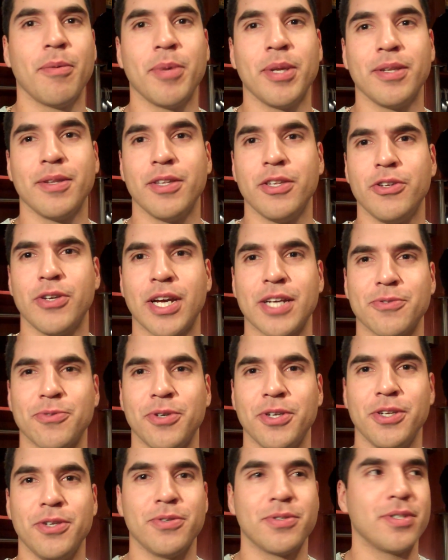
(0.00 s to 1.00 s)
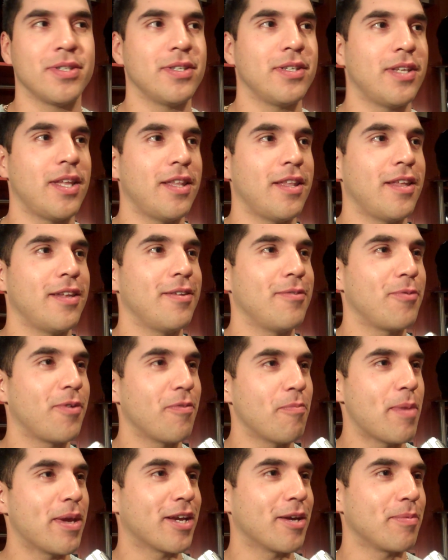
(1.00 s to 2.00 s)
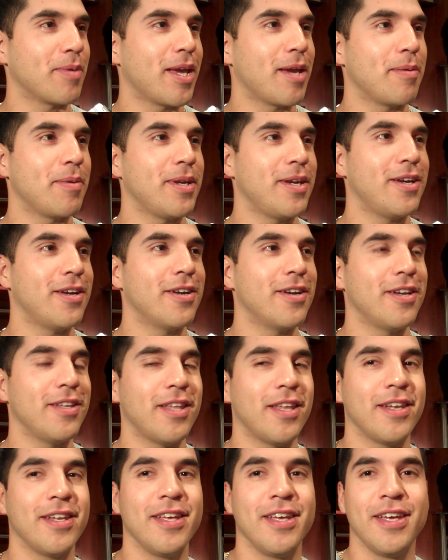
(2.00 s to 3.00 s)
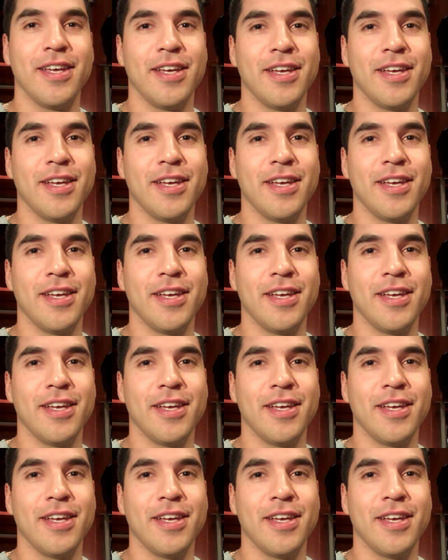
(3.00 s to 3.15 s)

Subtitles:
I mean, you guys were in Houston, and then we had a makeup game here, and then